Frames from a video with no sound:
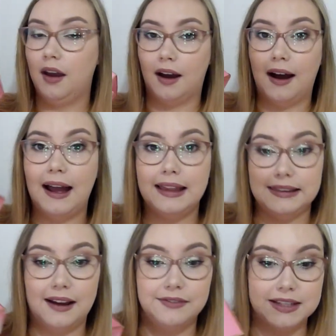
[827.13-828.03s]
I
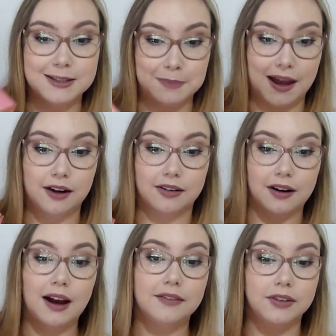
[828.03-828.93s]
love this powder, and
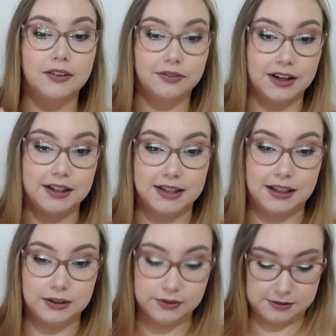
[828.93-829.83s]
I have not found
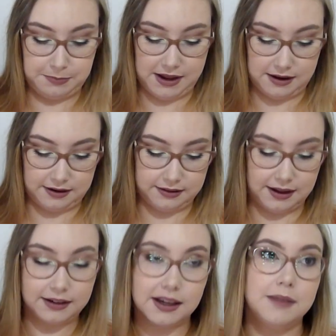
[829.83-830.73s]
a loose powder
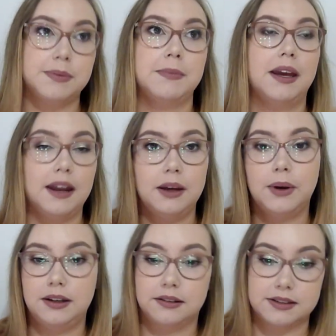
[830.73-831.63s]
that keeps me
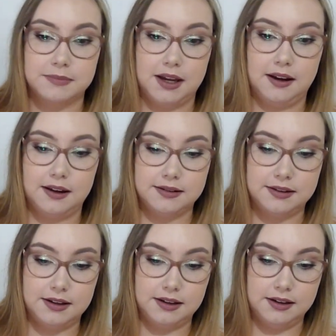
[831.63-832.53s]
anywhere near as matte as
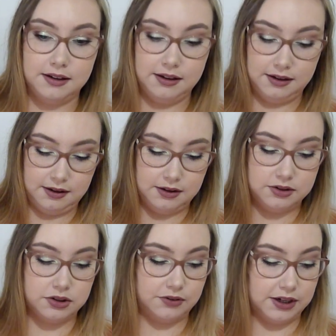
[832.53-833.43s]
the
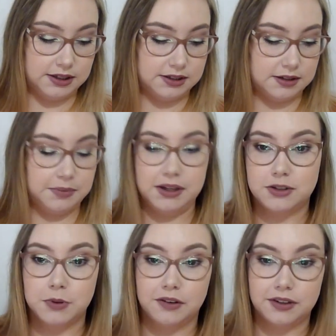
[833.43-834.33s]
Too Faced
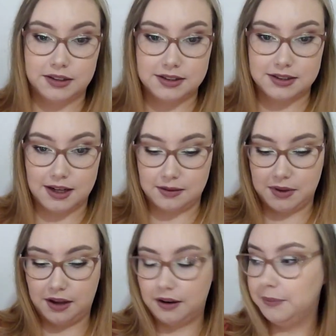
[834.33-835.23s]
Peach Perfect setting
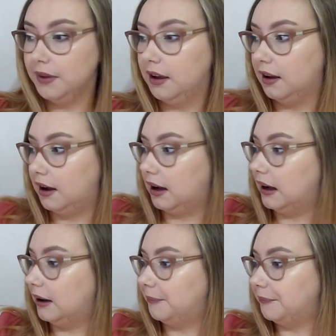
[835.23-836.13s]
powder.
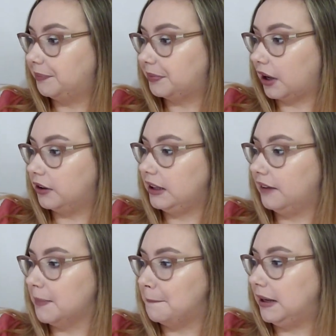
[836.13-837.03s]
I only
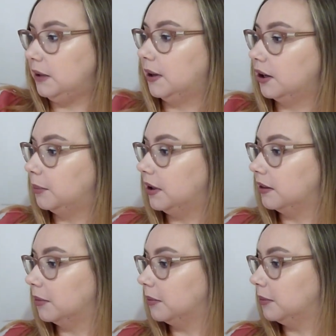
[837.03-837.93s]
have a mini one open at the
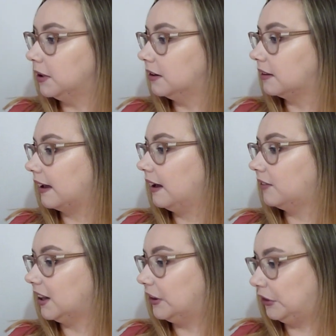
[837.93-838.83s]
moment because I have a
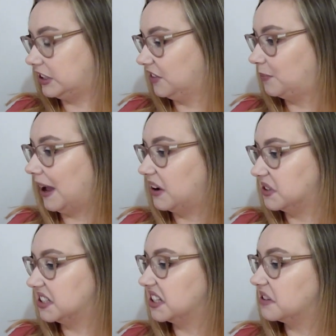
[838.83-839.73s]
lot of
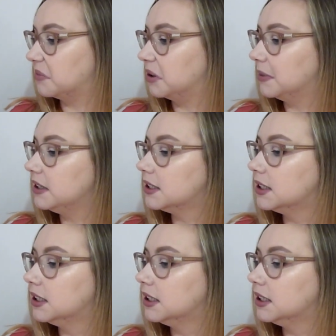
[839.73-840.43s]
powders at the moment.